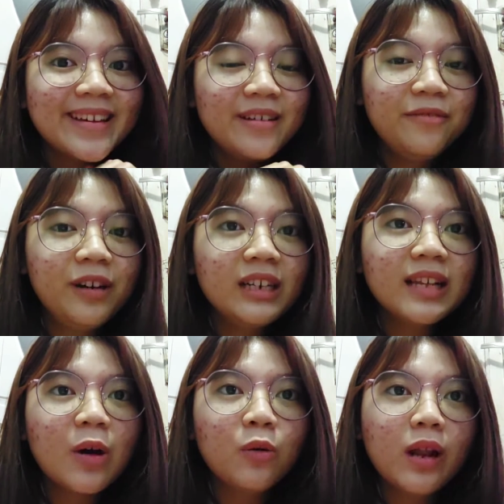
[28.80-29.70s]
First,
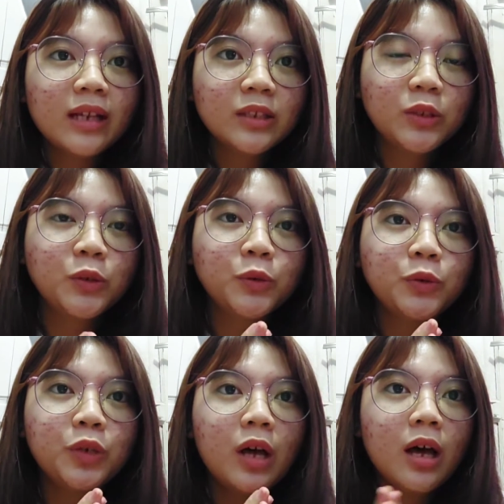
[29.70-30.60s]
I would like
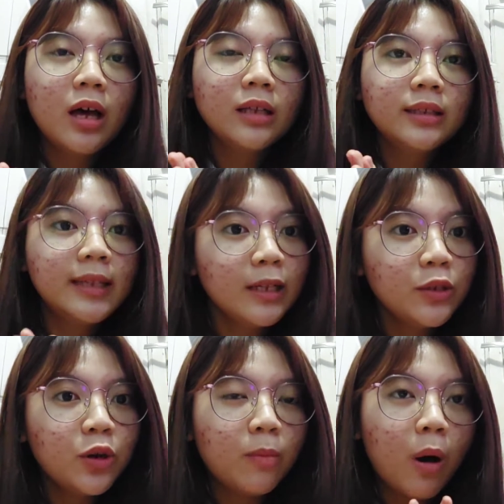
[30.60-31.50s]
to tell
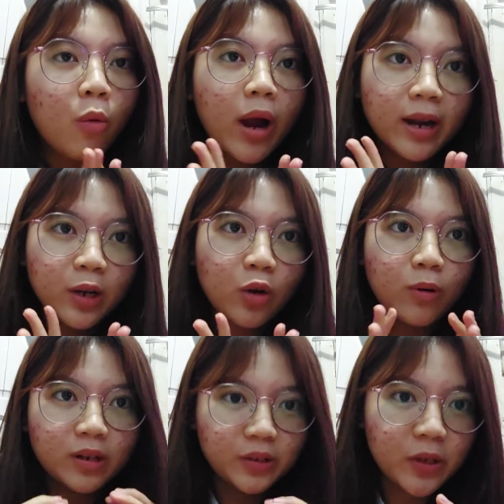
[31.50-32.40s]
you about what I know
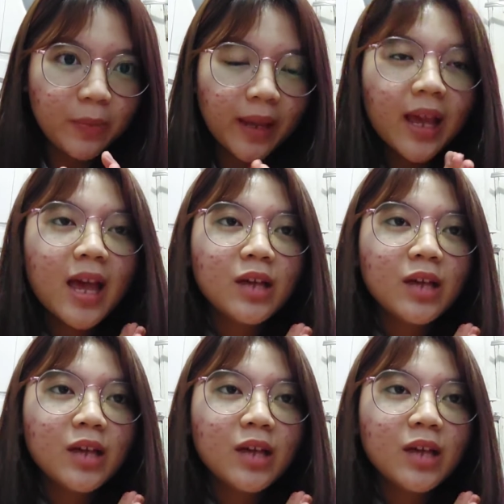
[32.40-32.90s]
about this topic.